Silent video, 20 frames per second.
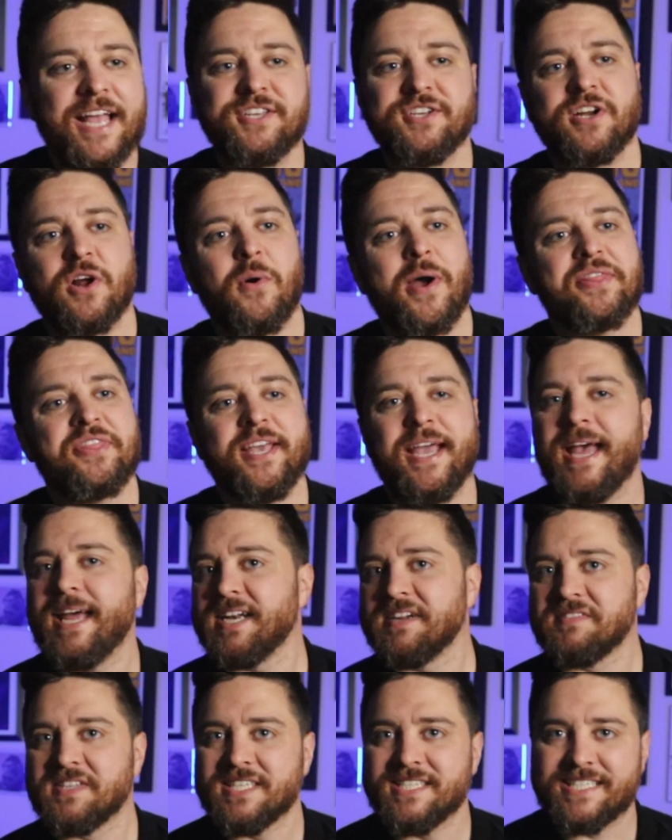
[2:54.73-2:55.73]
And you know, at the
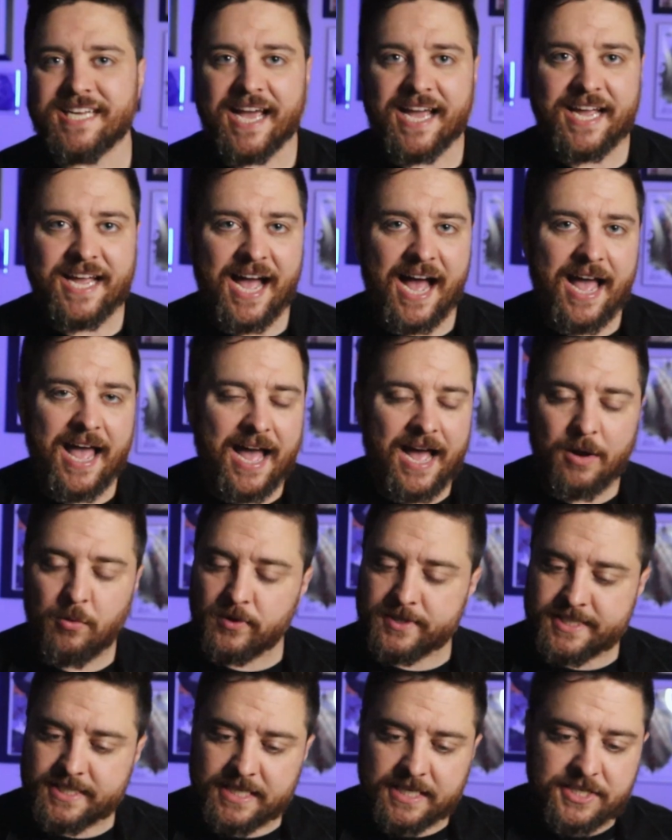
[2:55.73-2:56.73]
end of the day, I, I
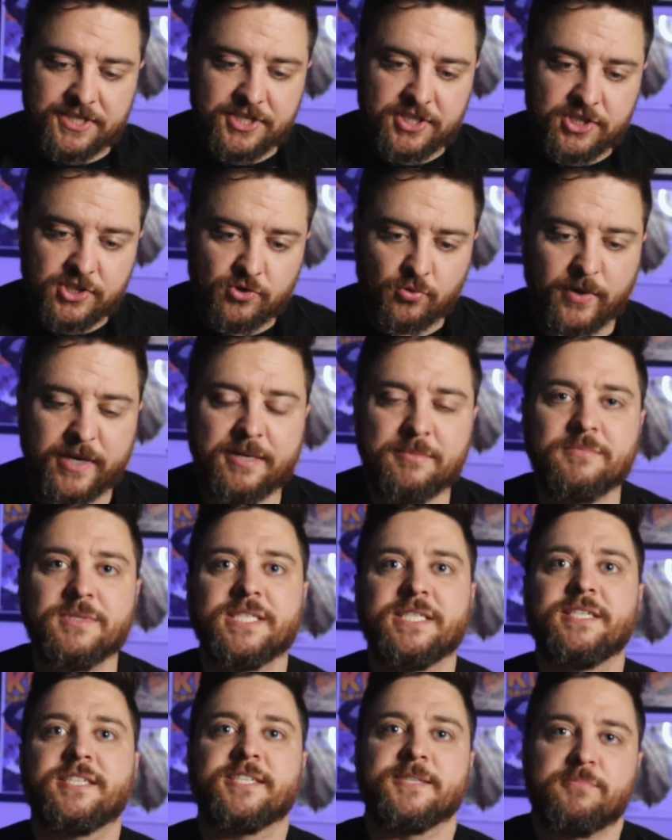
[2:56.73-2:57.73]
was
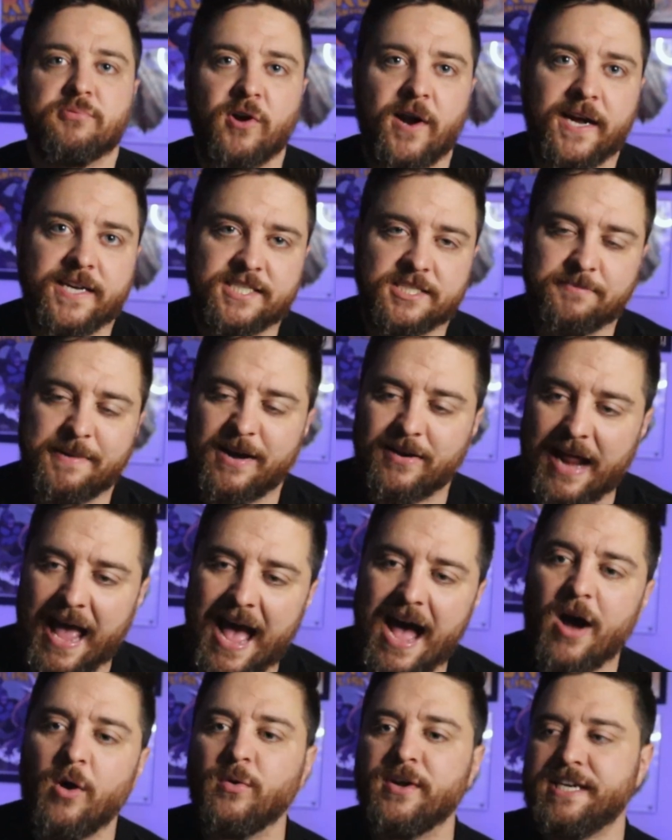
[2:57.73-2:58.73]
extremely surprised about
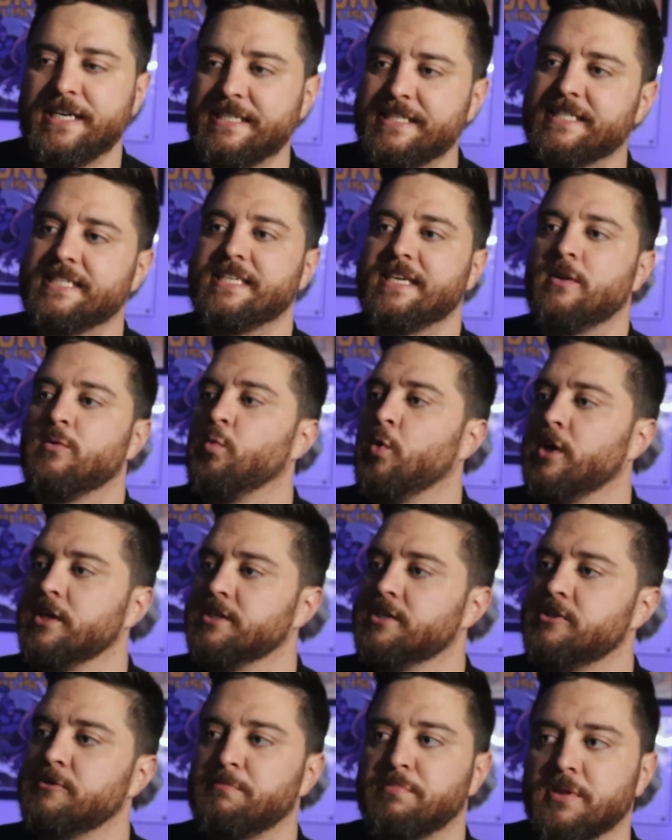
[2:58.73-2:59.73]
how easy it was
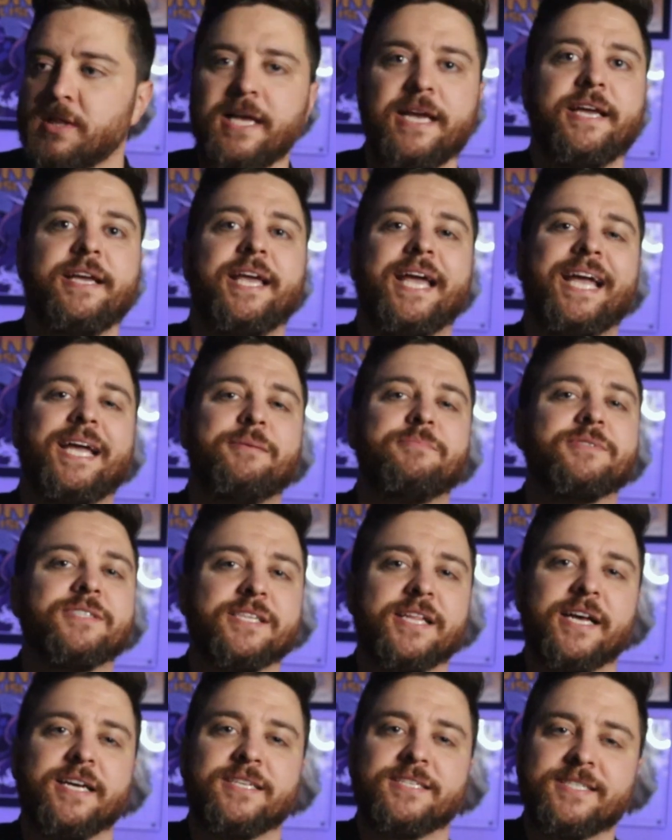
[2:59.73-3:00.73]
to play games
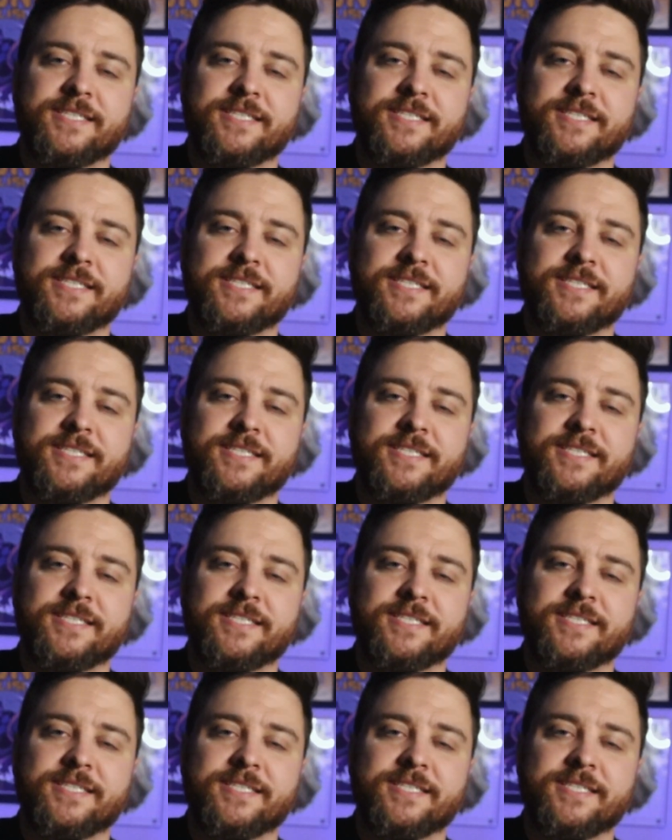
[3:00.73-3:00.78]
like